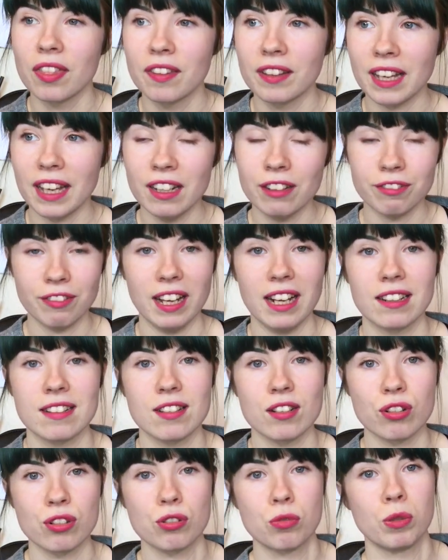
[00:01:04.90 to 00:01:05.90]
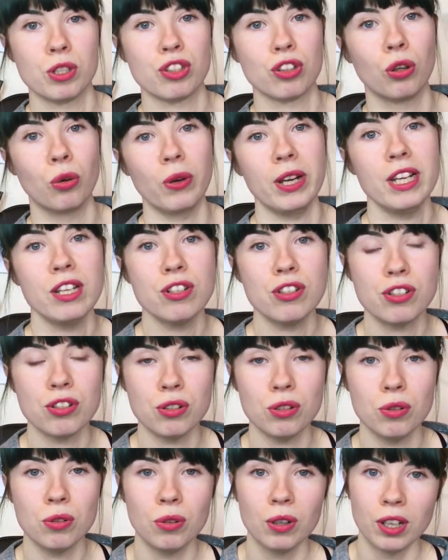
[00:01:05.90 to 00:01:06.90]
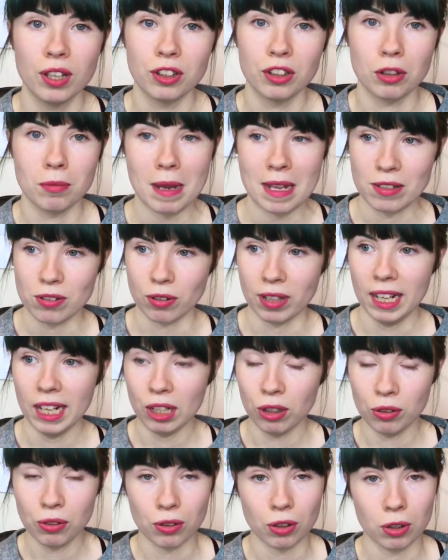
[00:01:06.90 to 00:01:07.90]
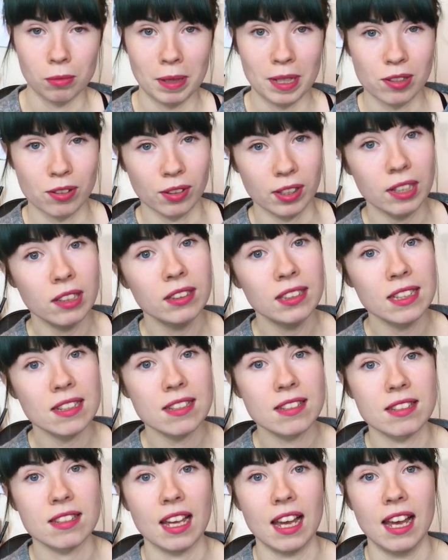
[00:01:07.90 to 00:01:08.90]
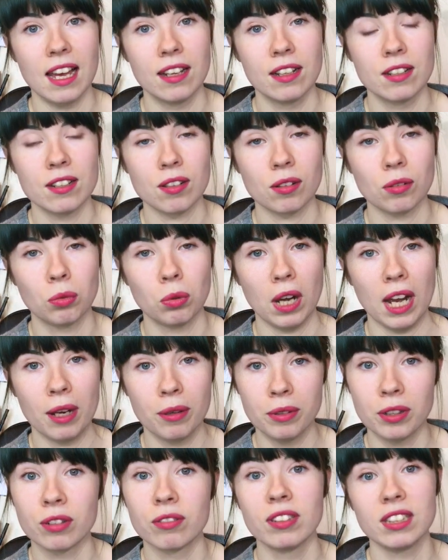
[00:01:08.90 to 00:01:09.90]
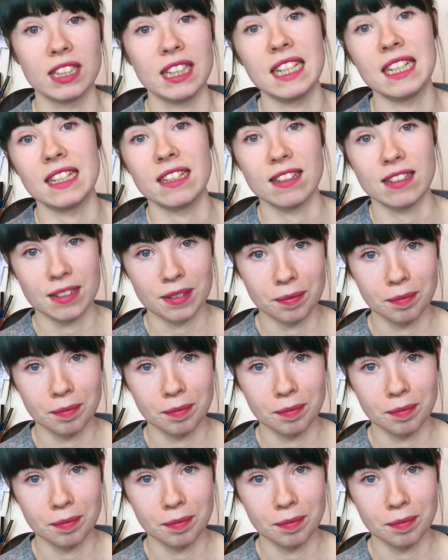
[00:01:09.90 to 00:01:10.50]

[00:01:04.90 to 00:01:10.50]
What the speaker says: the kind of factors which go into your mental health or mental illness and how they're related.